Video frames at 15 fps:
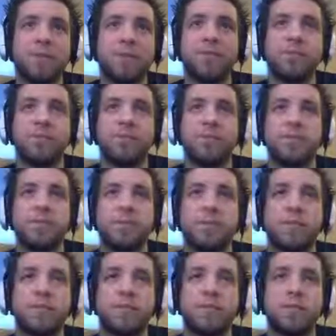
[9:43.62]

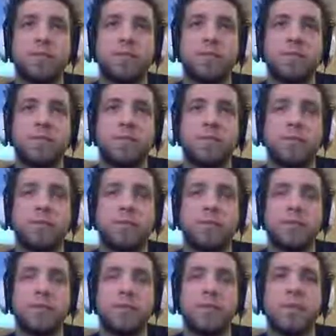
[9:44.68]

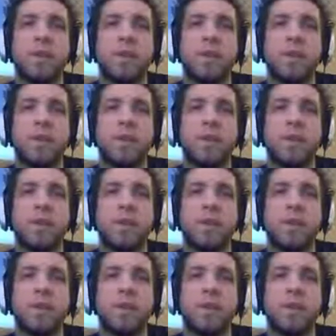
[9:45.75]
[no speech]